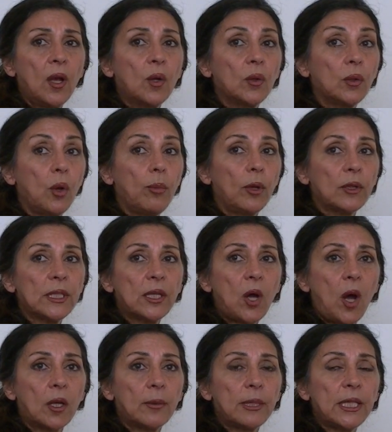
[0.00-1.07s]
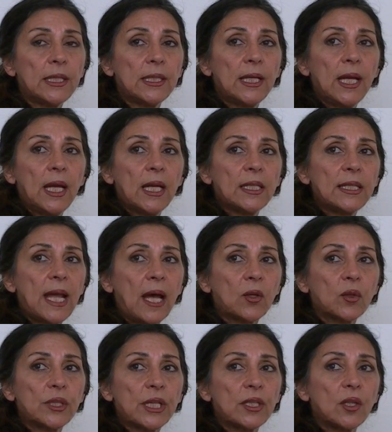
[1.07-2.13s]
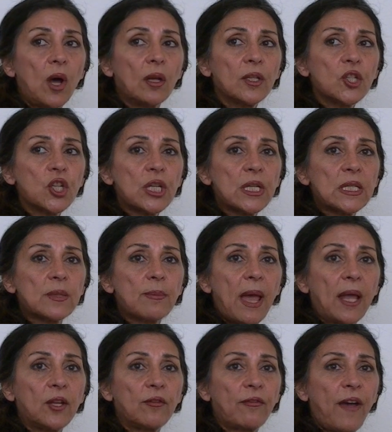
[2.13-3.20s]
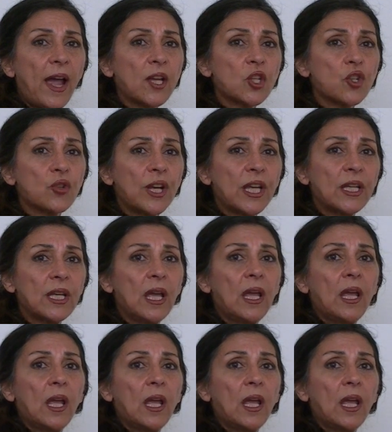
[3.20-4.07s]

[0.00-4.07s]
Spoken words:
global economy. Nanotechnology is manufacturing